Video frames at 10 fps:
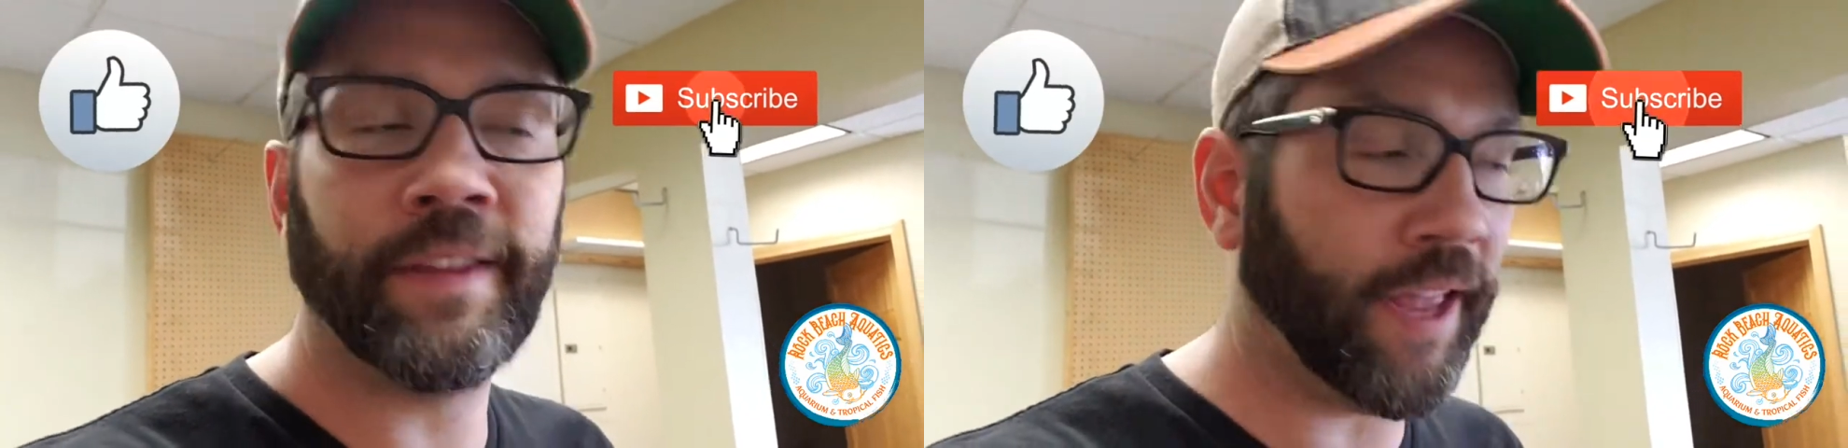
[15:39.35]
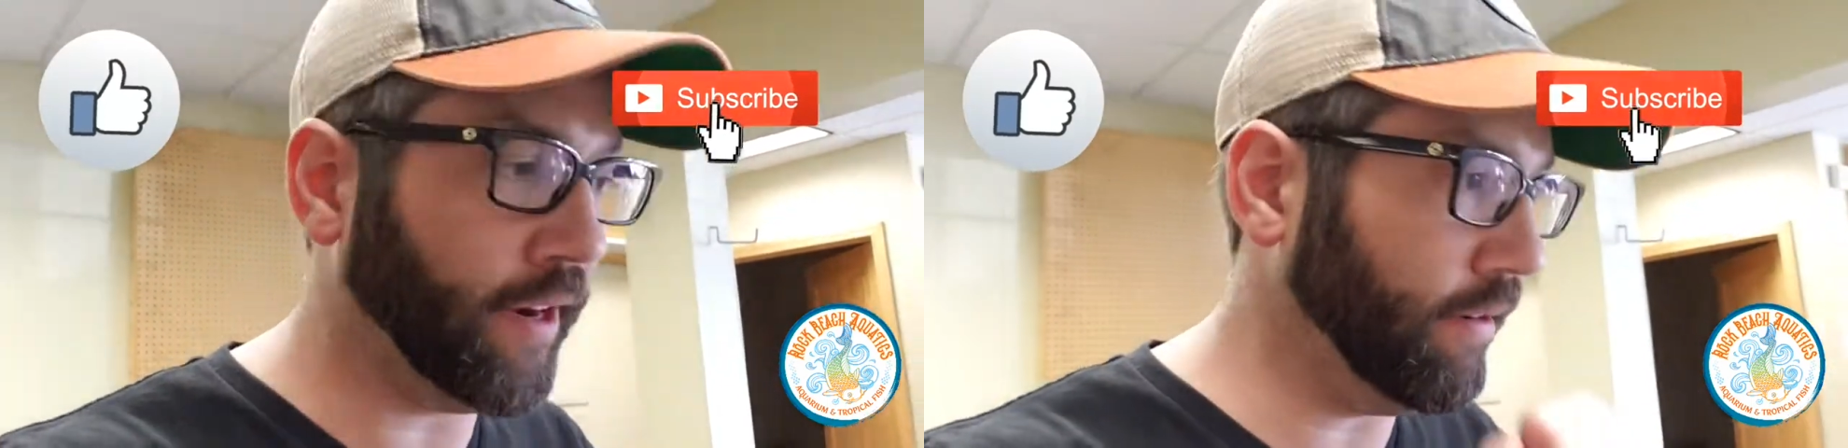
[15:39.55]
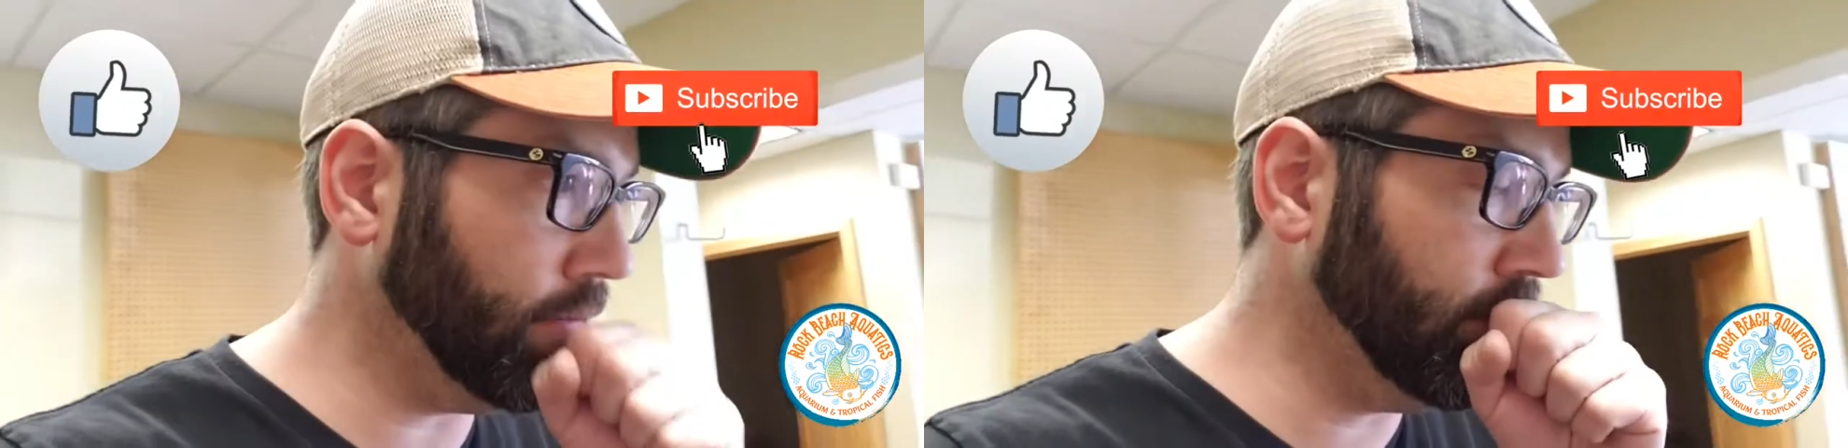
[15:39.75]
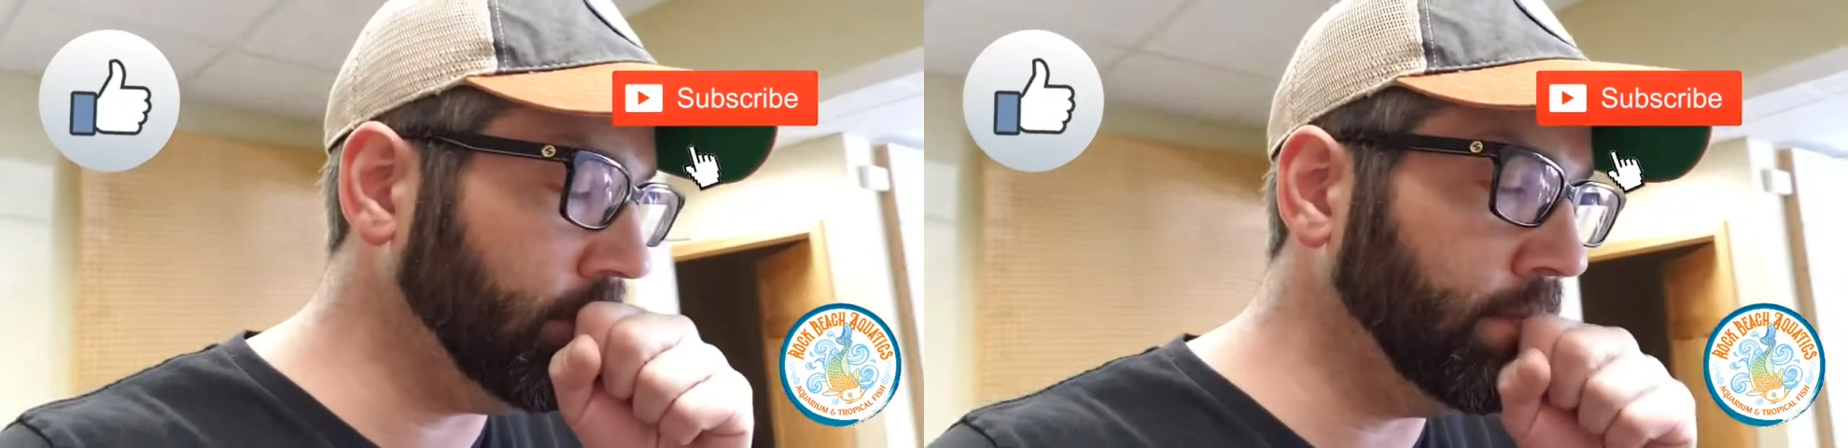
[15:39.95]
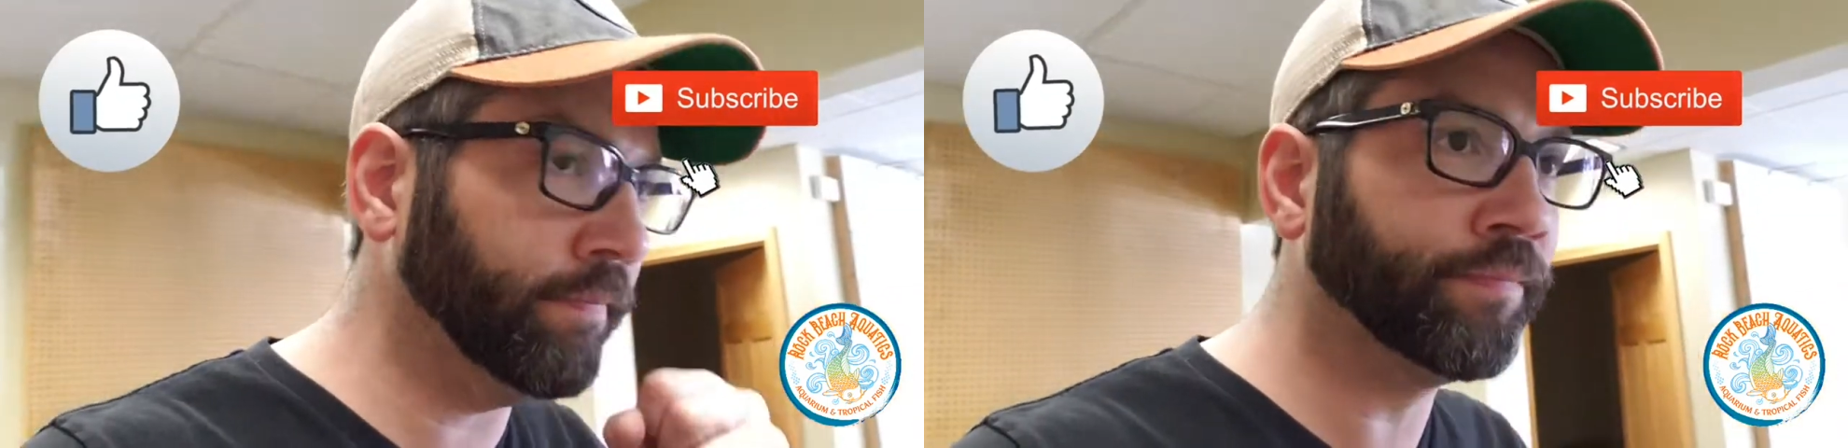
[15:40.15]
And
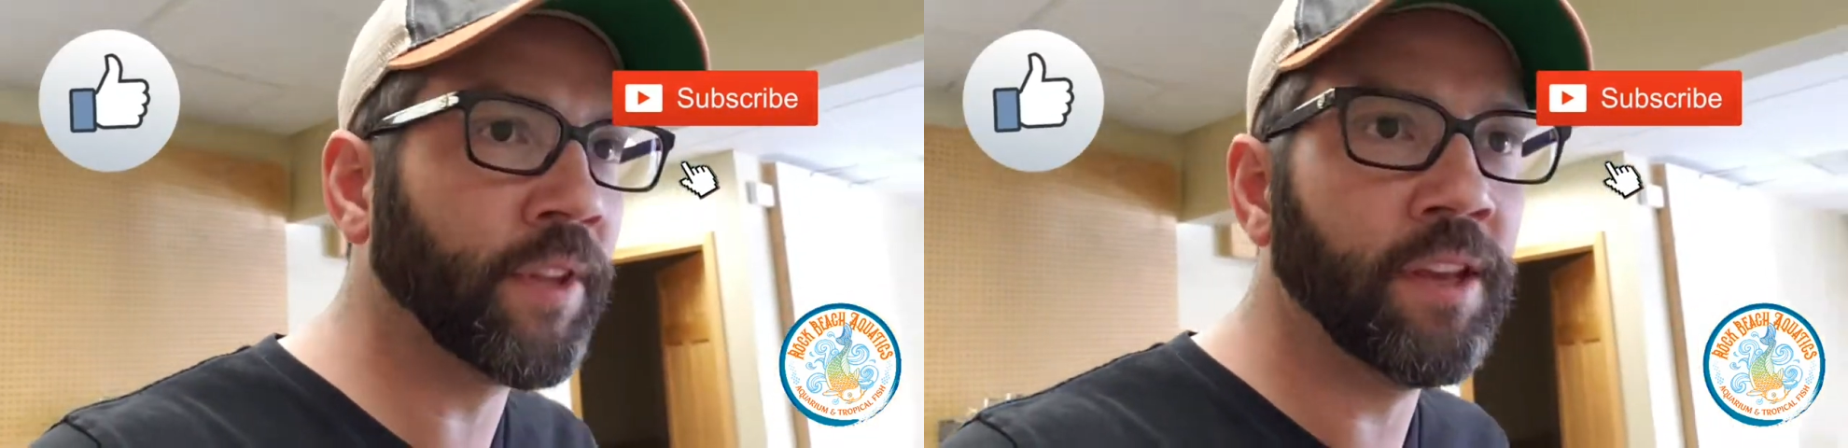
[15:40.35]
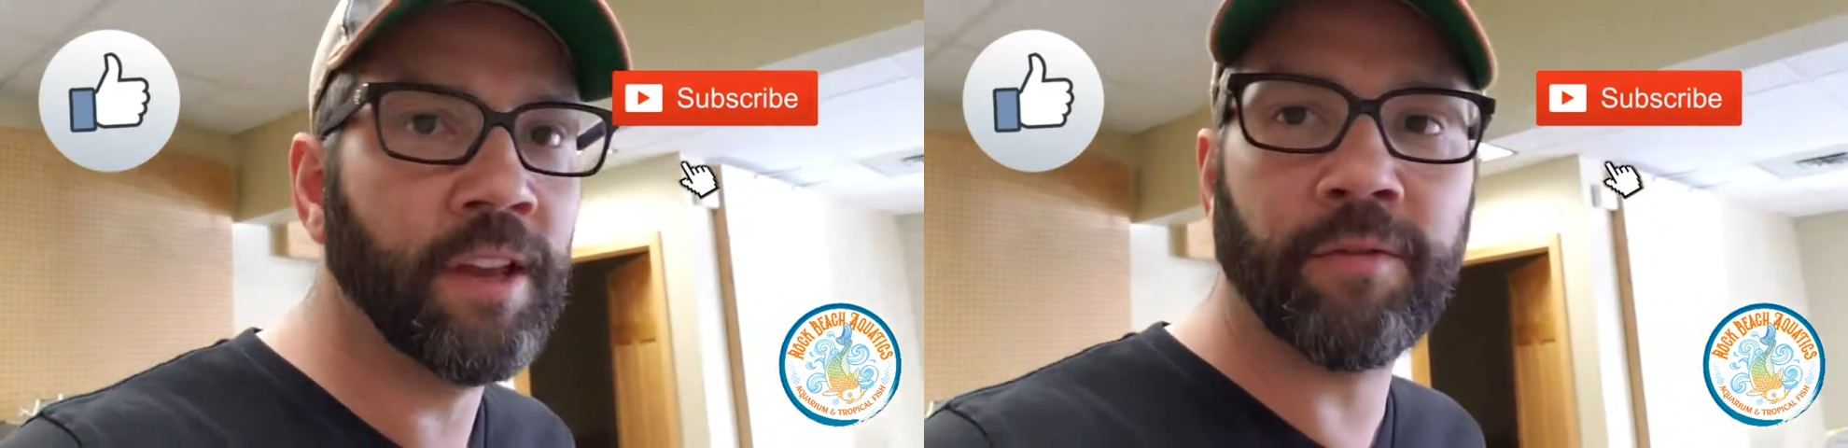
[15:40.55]
then,